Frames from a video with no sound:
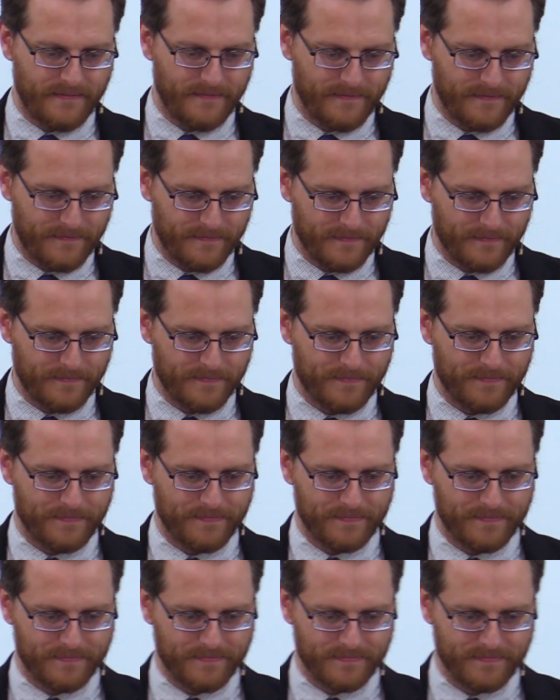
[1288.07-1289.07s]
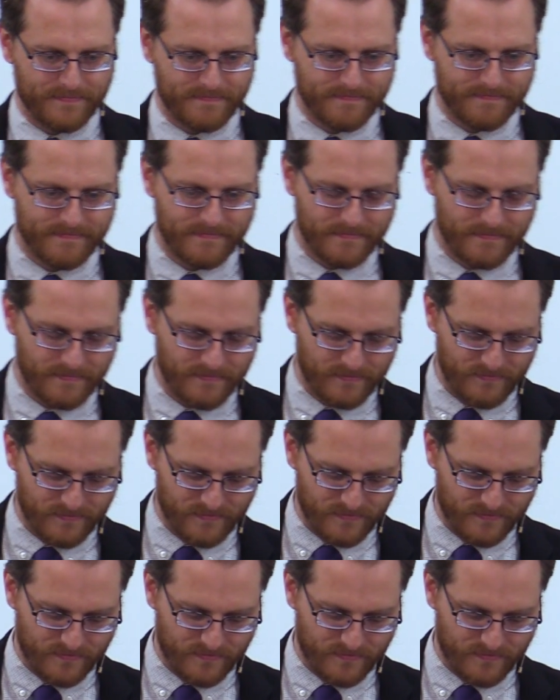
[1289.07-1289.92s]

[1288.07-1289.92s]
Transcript: [no speech]